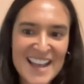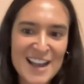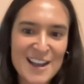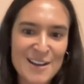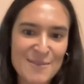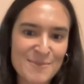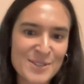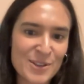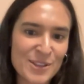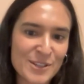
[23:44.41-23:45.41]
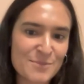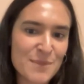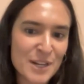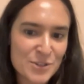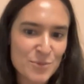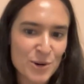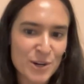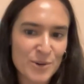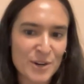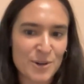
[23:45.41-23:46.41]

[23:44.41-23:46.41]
So there's much more we are